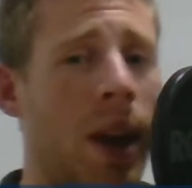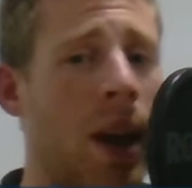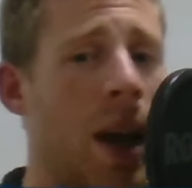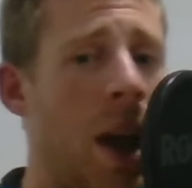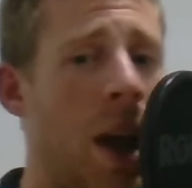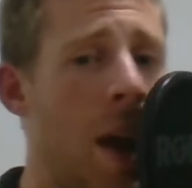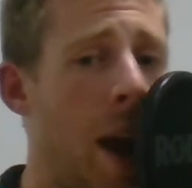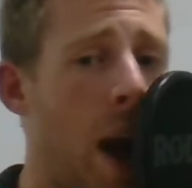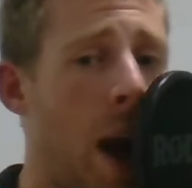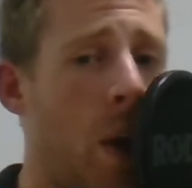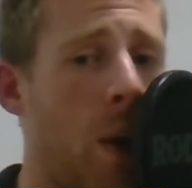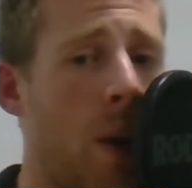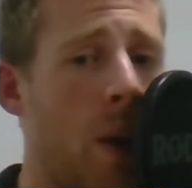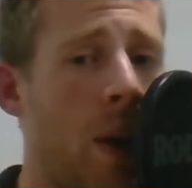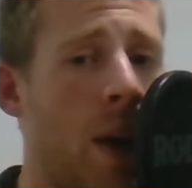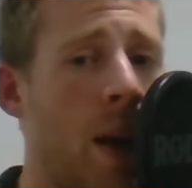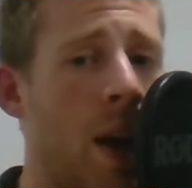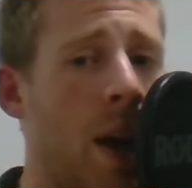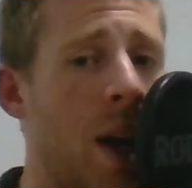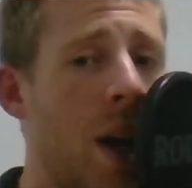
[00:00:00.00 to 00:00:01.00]
Now,
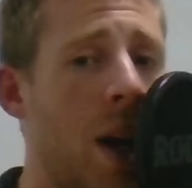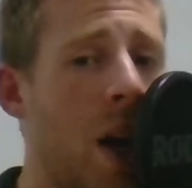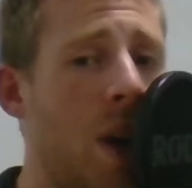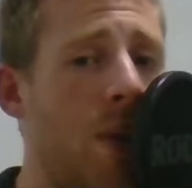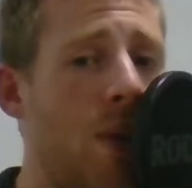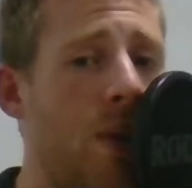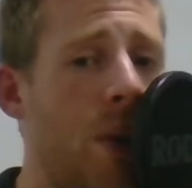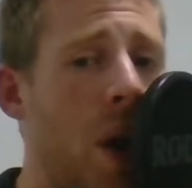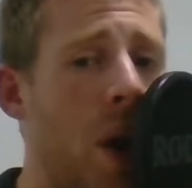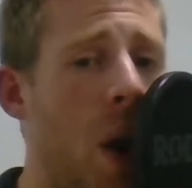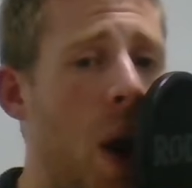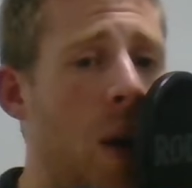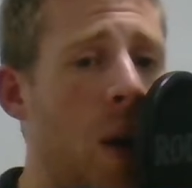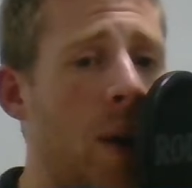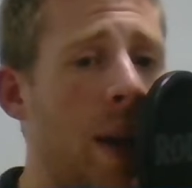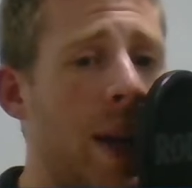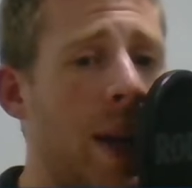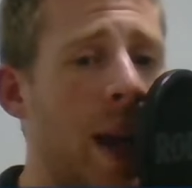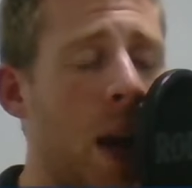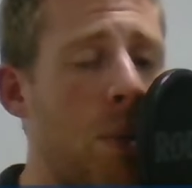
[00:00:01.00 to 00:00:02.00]
if you
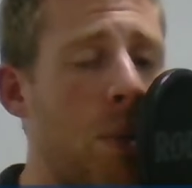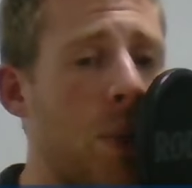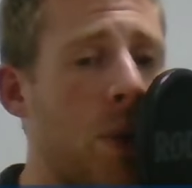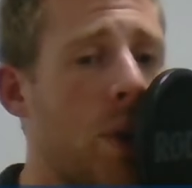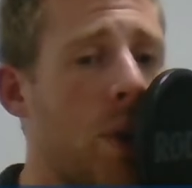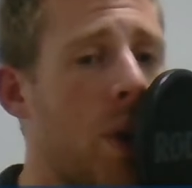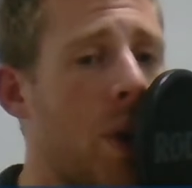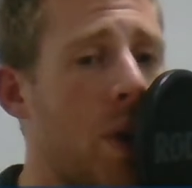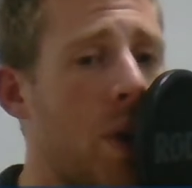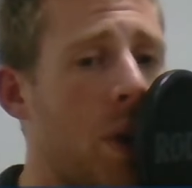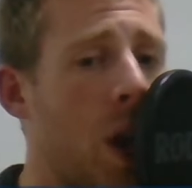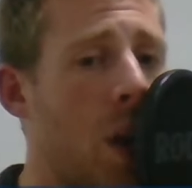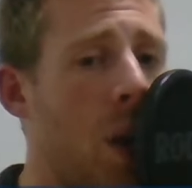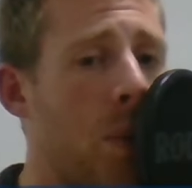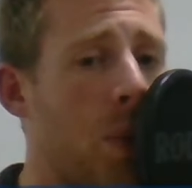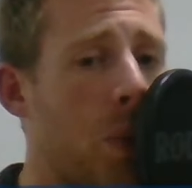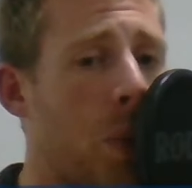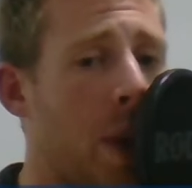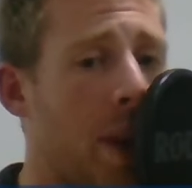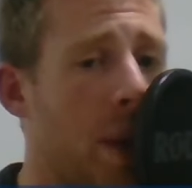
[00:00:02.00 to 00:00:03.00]
only kept on good
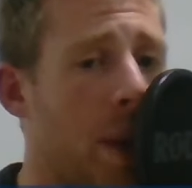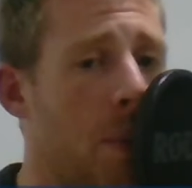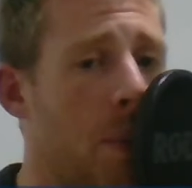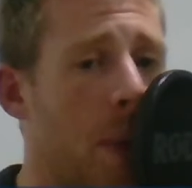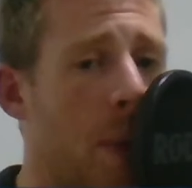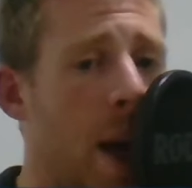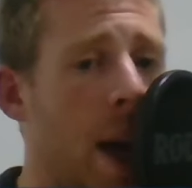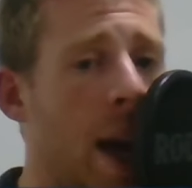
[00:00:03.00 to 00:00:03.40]
terms with him,